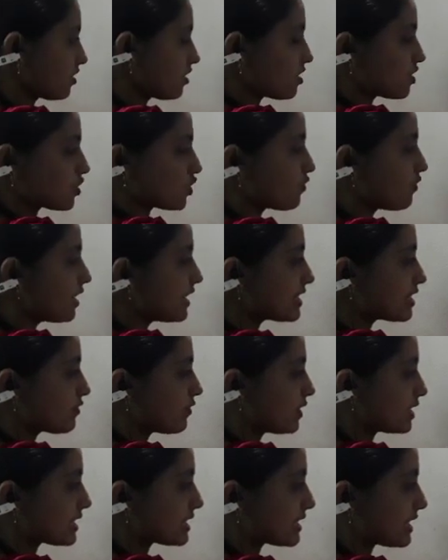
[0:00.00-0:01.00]
So what is the
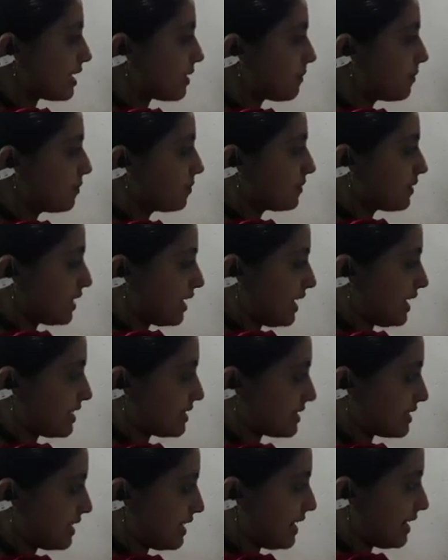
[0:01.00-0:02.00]
first step?
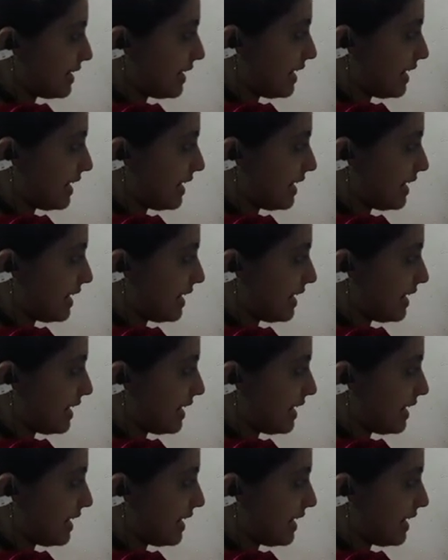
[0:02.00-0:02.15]
Yes, let